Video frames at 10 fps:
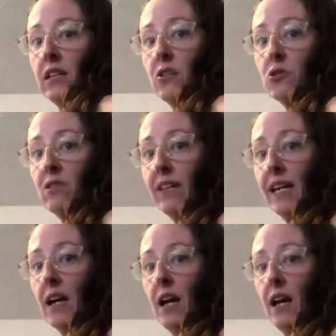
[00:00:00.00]
sort of like
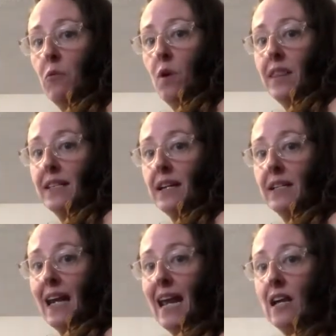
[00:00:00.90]
one that's on
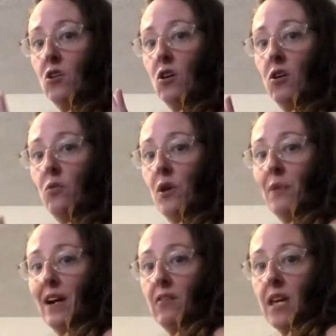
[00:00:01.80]
an angle one
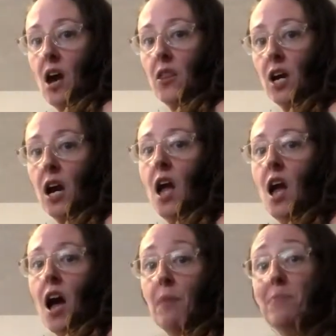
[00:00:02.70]
way or the other,
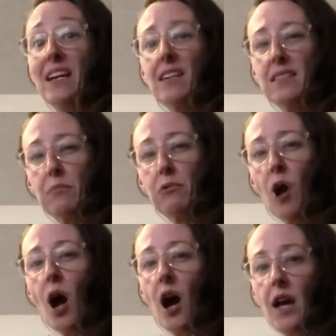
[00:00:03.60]
because the
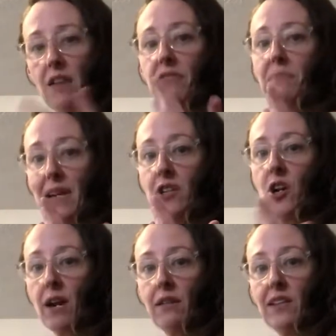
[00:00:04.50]
bra, if made
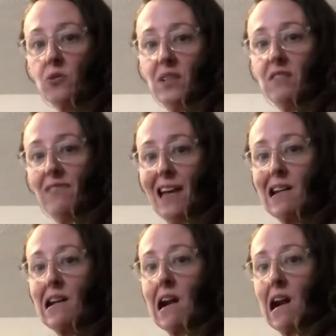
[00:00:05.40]
correctly, is going to fit
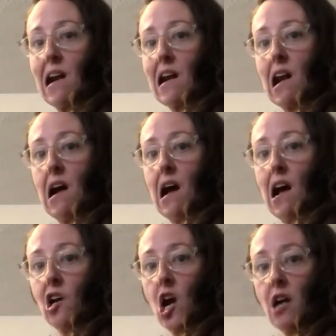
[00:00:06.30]

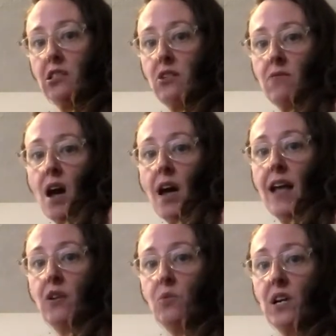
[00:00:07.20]
across you, not
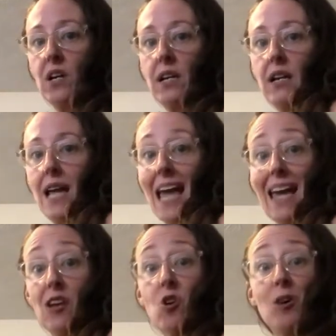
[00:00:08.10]
at a weird
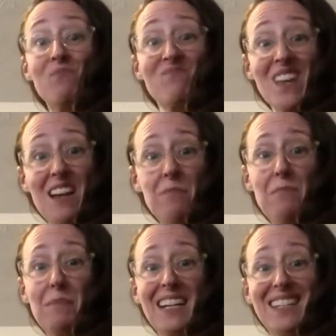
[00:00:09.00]
angle.
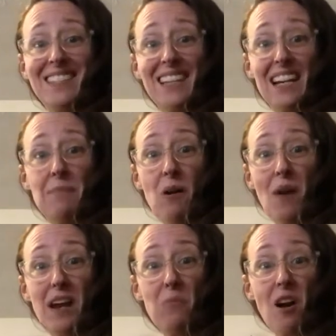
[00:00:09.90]
Maybe an insight about
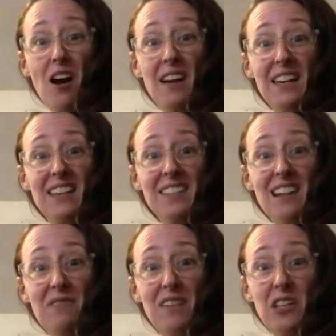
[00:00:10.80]
why your bra is
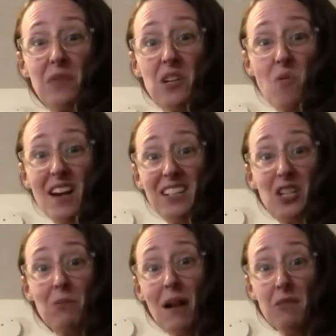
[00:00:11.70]
not fitting the way you want it to,
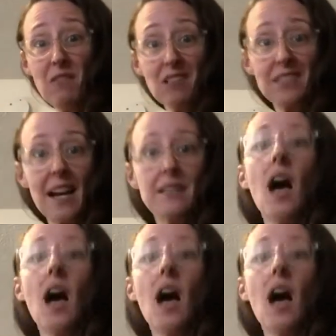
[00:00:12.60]
probably the wrong size.